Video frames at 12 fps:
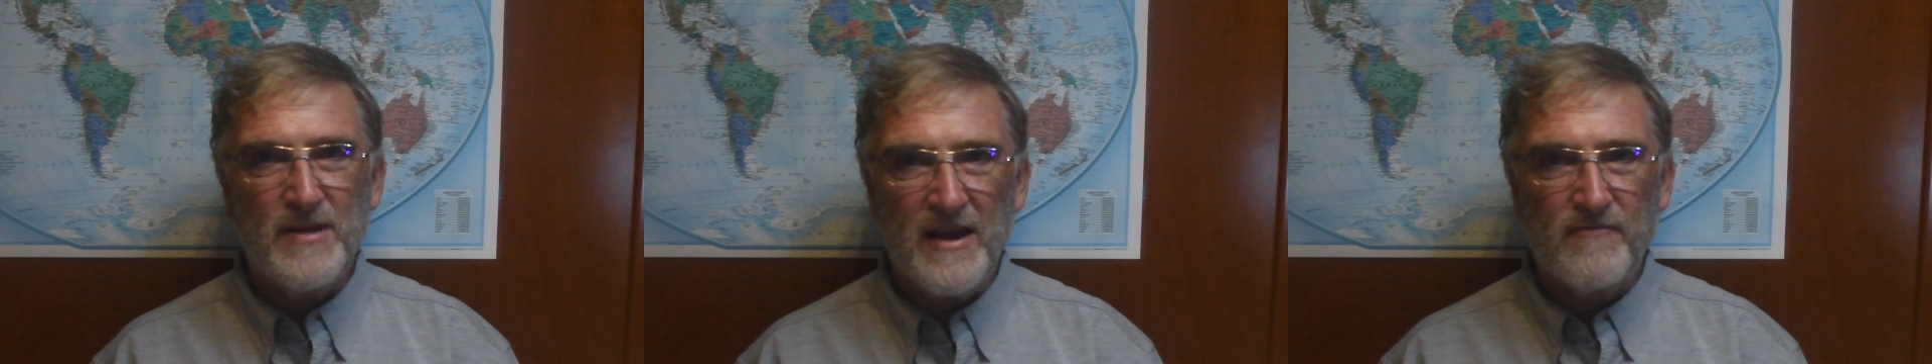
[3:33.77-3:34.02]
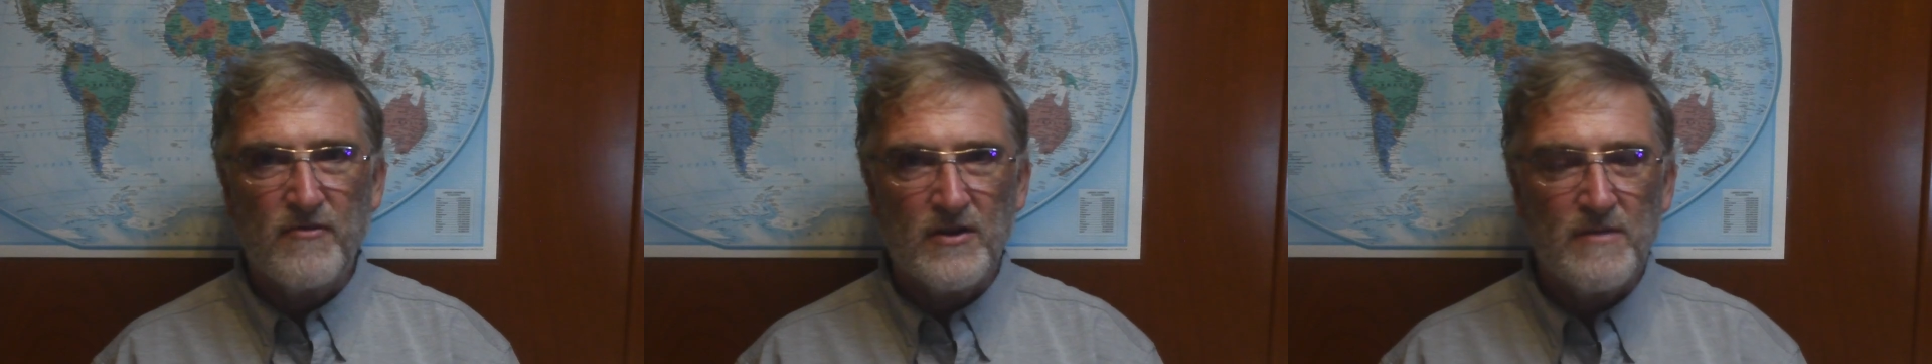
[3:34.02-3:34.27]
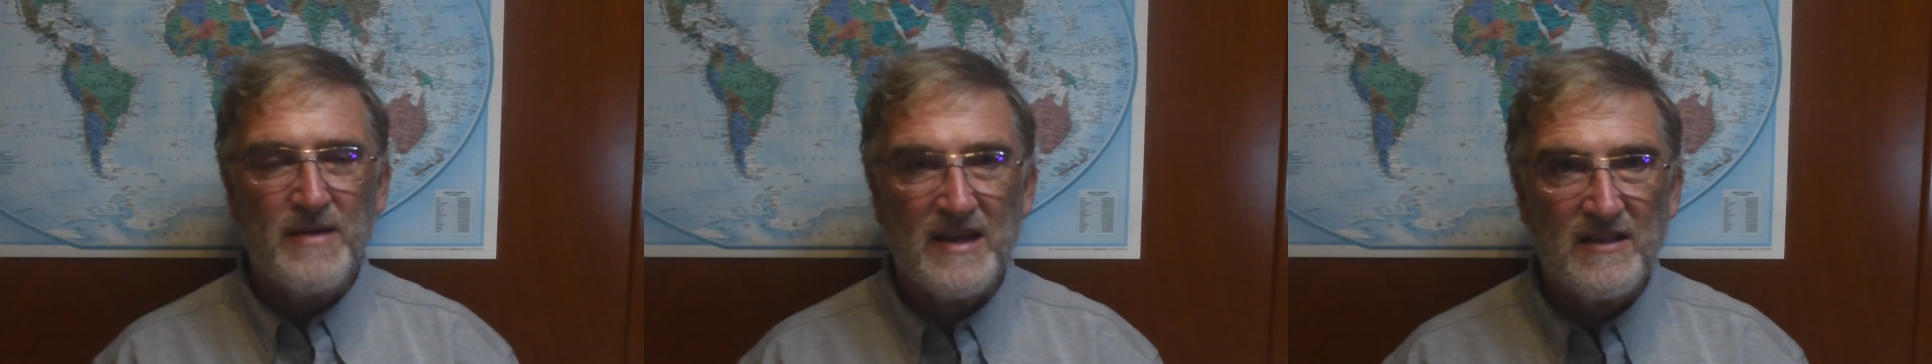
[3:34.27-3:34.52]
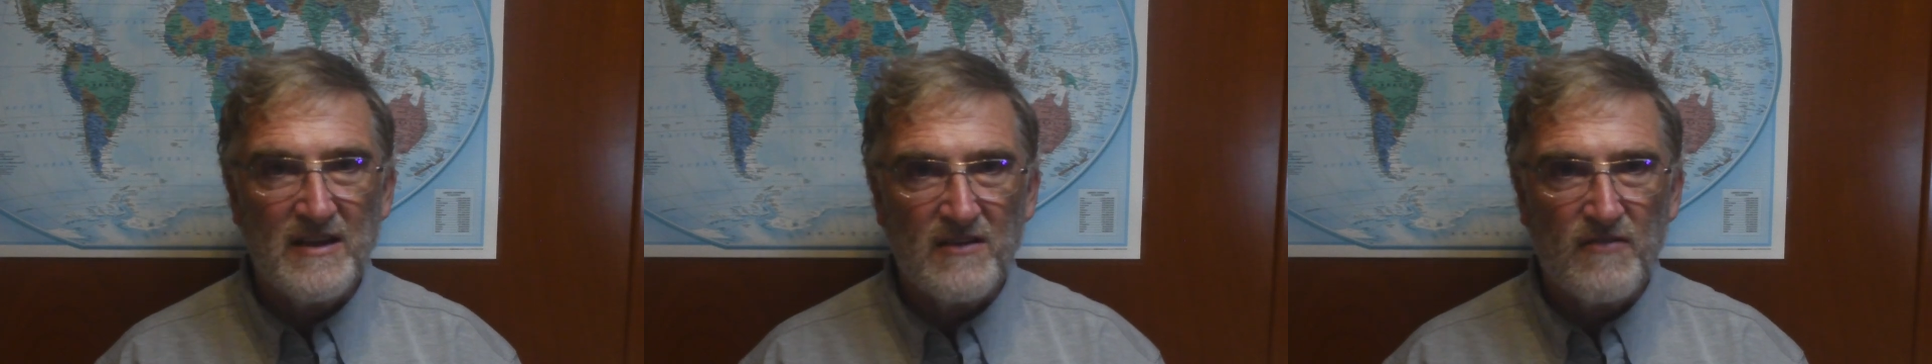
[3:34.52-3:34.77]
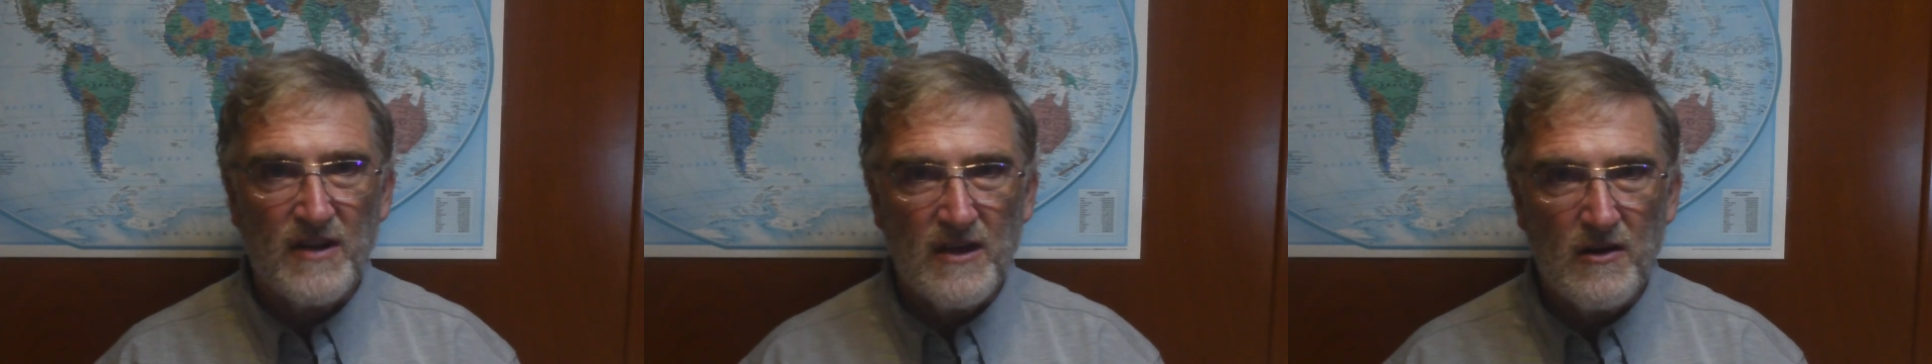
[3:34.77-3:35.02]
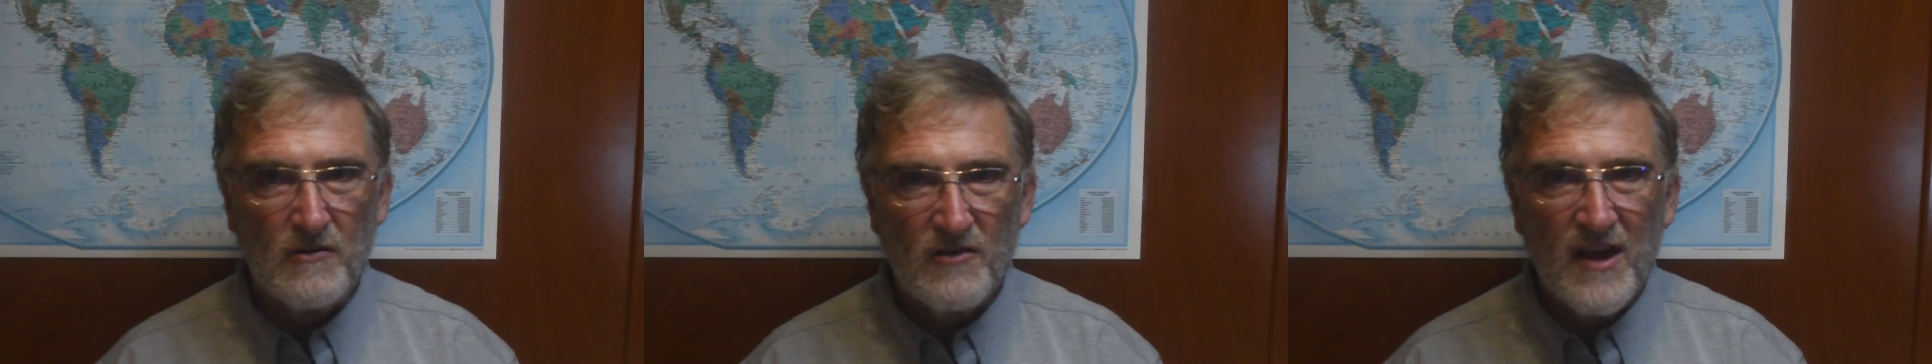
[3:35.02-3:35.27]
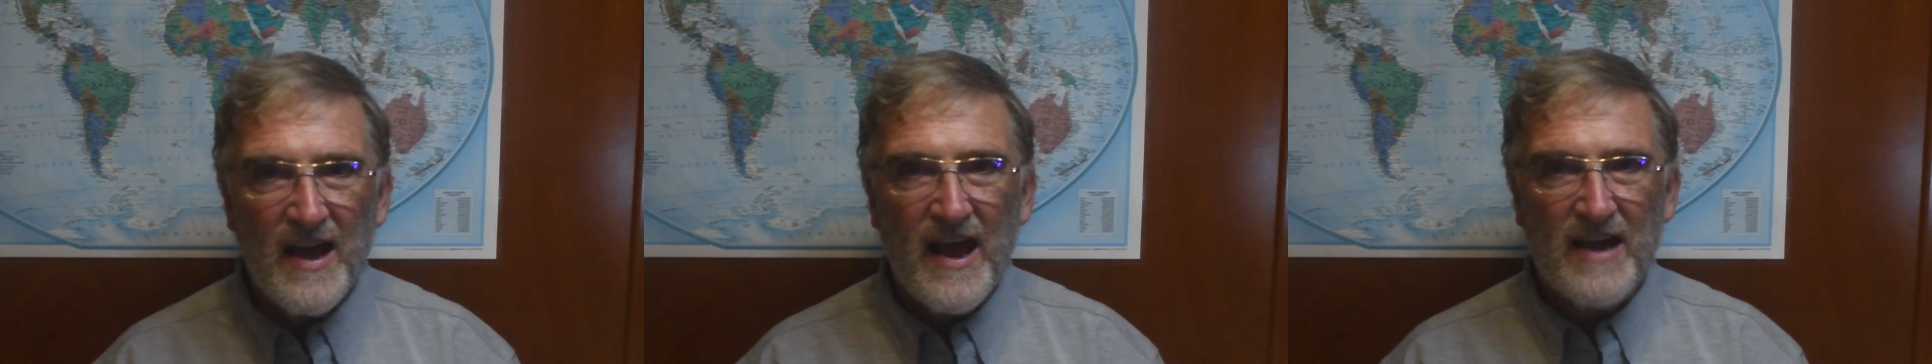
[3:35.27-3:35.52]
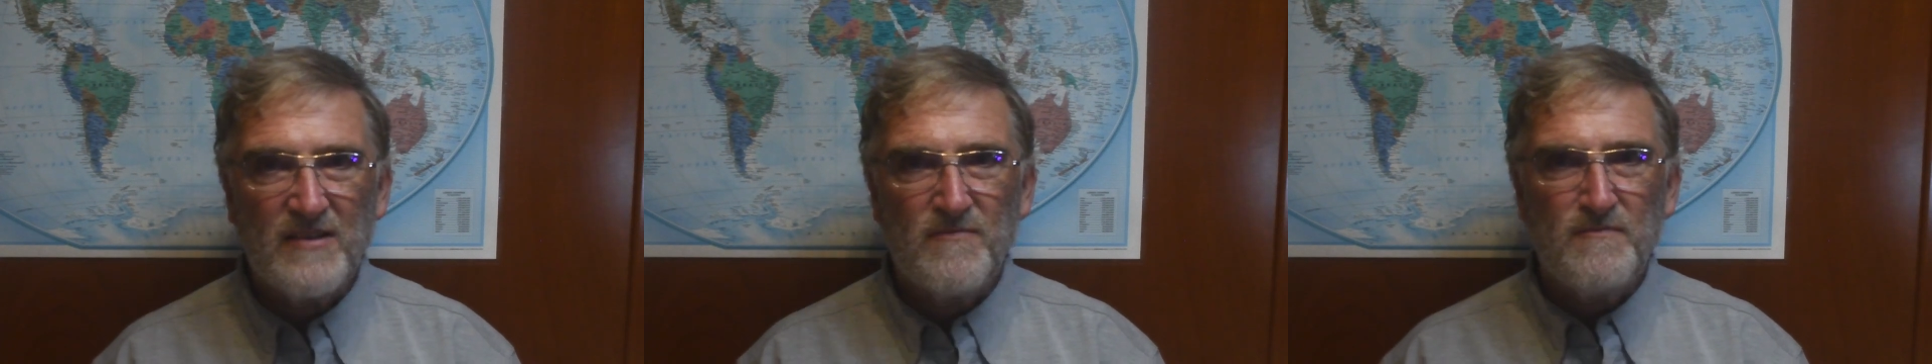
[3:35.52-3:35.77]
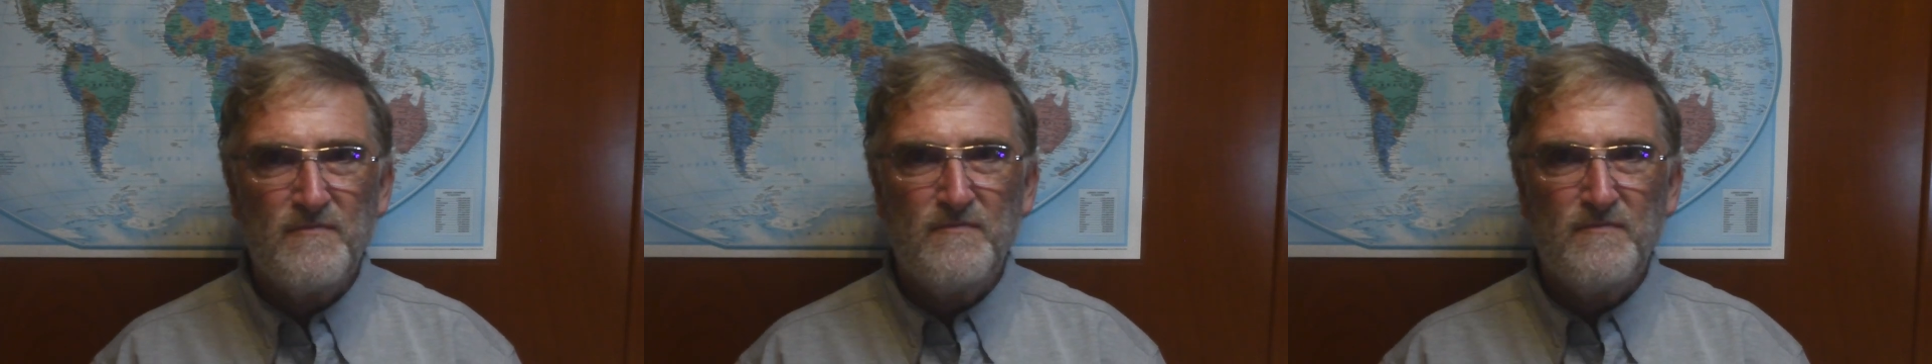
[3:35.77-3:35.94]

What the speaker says: and effort to make these videos as